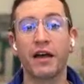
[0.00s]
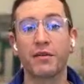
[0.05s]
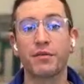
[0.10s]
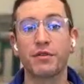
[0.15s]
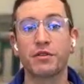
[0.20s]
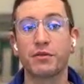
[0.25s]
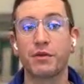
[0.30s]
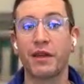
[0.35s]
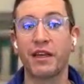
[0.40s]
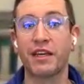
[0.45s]

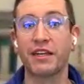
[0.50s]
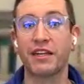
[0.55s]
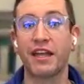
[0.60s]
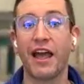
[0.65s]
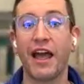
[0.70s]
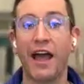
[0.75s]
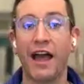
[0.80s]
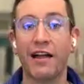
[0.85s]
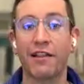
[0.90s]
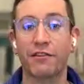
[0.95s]
between
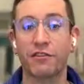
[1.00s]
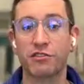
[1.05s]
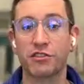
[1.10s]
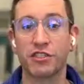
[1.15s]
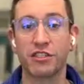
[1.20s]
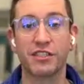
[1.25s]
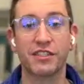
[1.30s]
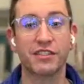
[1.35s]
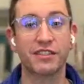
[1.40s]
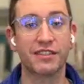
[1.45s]

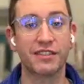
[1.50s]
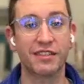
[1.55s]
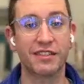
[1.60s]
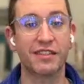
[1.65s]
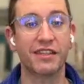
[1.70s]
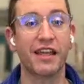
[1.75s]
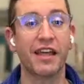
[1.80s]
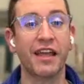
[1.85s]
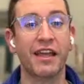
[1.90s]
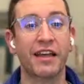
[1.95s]
allergens
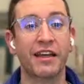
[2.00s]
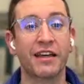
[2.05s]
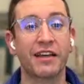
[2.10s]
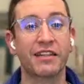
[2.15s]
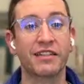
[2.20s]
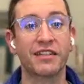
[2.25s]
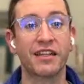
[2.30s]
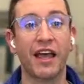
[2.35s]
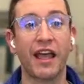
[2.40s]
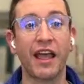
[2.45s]

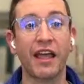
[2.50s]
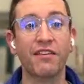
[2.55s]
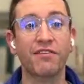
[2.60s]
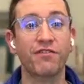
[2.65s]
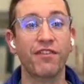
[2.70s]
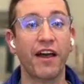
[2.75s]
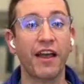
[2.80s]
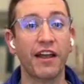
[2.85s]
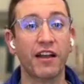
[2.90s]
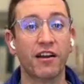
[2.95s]
and a
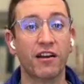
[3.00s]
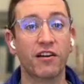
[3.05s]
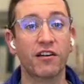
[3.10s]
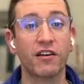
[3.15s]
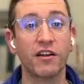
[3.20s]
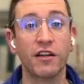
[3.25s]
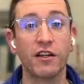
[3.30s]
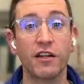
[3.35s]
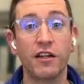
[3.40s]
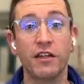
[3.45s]
fire.
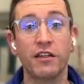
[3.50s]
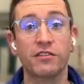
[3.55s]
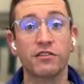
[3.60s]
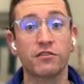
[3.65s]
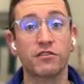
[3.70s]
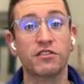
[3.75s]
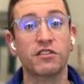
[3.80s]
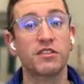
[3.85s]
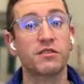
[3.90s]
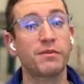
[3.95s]
So
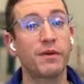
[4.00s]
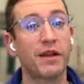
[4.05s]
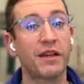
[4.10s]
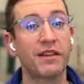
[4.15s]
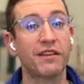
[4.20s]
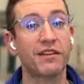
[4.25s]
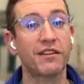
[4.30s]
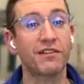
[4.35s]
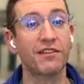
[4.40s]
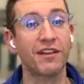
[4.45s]
it's just been a
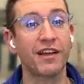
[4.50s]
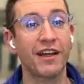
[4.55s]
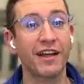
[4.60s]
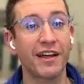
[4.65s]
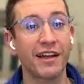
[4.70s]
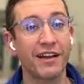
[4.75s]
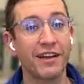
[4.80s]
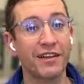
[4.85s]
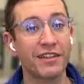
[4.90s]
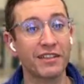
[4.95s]

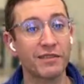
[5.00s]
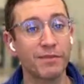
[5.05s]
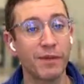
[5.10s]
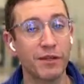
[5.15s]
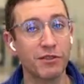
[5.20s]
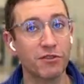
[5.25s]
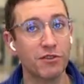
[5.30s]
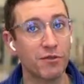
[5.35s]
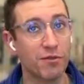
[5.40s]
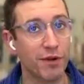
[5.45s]
little
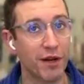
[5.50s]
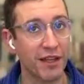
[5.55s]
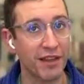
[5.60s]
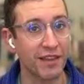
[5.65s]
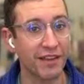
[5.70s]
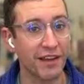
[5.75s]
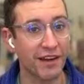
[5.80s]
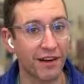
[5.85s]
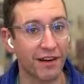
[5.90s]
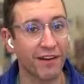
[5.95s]
special to breathe
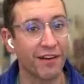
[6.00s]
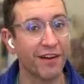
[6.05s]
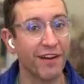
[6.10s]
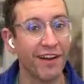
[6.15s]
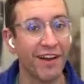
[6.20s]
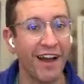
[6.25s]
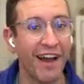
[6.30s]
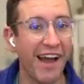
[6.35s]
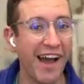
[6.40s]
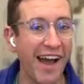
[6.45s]
here.
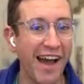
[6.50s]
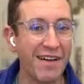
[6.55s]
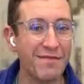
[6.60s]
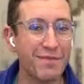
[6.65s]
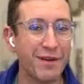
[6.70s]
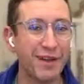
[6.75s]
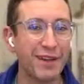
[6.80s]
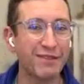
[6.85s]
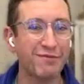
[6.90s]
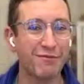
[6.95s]

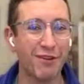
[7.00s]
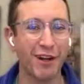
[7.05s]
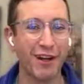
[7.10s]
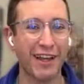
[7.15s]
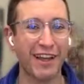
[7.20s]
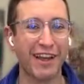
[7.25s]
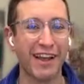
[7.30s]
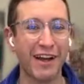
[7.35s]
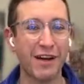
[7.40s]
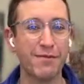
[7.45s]
But good
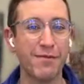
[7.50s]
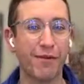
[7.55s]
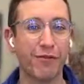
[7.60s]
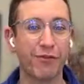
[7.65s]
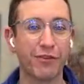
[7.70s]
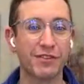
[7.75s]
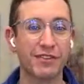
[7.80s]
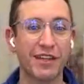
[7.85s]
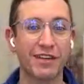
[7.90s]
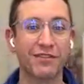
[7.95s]
morning. I hope
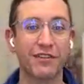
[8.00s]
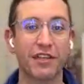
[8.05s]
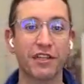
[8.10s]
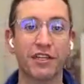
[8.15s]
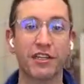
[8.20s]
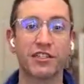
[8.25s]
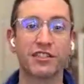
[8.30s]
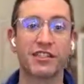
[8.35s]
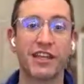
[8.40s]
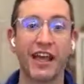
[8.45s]
everyone's having a
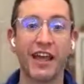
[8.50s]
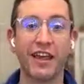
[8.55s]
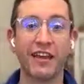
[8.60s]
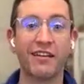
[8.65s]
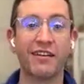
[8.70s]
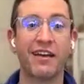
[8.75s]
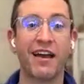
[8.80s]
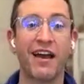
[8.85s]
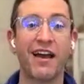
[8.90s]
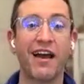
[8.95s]
good day.
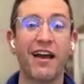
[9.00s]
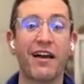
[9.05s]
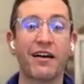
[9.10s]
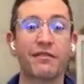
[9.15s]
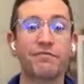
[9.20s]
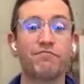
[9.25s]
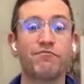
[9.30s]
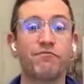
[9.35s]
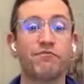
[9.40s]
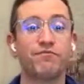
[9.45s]

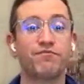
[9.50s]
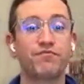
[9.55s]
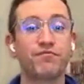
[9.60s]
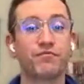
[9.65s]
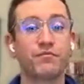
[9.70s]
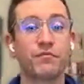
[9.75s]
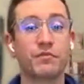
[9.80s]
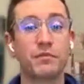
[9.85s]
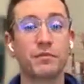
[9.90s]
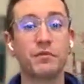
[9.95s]
Um,
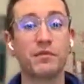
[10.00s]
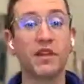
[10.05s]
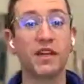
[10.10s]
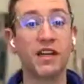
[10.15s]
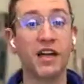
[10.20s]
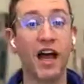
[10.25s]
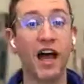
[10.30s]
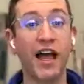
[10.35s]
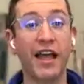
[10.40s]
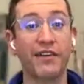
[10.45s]

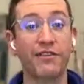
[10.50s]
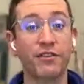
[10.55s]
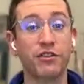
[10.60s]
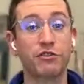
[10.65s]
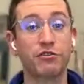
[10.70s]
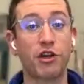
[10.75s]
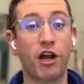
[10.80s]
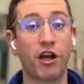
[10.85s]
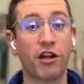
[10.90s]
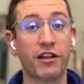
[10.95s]
I have a
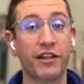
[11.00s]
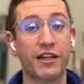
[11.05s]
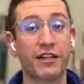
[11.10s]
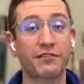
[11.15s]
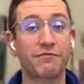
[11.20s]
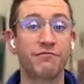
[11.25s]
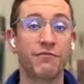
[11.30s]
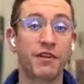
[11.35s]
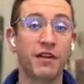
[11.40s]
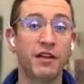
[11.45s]
new
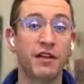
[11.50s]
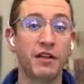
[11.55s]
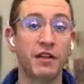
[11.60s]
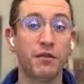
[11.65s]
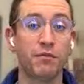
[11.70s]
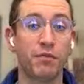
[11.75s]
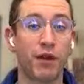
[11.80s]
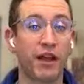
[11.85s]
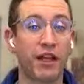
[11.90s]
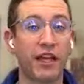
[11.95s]
cardigan.
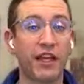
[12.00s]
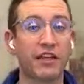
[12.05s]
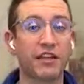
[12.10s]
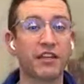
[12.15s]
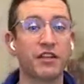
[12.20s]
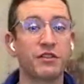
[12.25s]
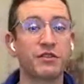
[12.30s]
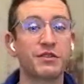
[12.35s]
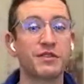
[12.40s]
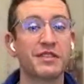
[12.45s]
Breaking
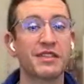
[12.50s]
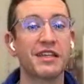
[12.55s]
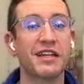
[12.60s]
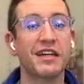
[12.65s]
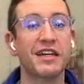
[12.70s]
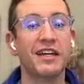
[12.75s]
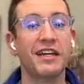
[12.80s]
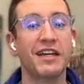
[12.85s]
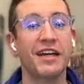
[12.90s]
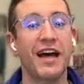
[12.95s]
news.
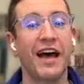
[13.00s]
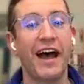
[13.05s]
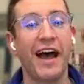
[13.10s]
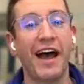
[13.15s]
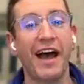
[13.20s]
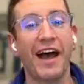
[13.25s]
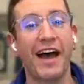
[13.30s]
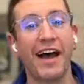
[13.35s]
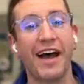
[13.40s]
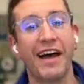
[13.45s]

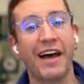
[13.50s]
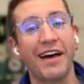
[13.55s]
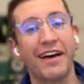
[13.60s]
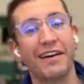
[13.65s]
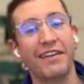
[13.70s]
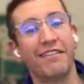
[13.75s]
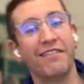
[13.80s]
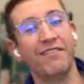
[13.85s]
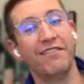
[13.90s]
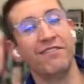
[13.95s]
Uh,
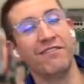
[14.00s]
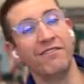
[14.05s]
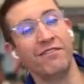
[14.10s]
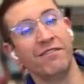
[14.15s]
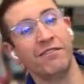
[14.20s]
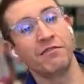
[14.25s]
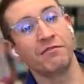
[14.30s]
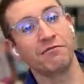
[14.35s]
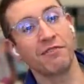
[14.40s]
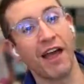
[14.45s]

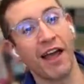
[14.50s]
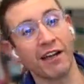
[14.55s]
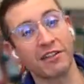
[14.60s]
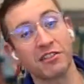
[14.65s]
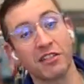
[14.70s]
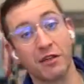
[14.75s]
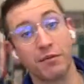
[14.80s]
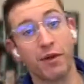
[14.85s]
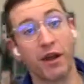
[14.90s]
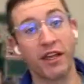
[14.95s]

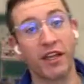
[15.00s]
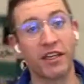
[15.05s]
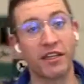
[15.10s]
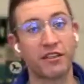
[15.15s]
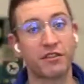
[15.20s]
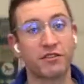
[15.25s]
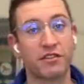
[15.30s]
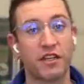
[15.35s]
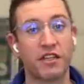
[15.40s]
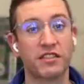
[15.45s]
Actually, breaking
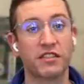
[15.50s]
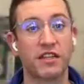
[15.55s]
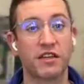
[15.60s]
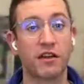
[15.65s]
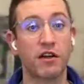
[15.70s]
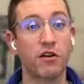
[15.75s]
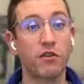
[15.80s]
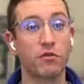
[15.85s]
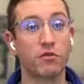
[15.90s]
news that it's an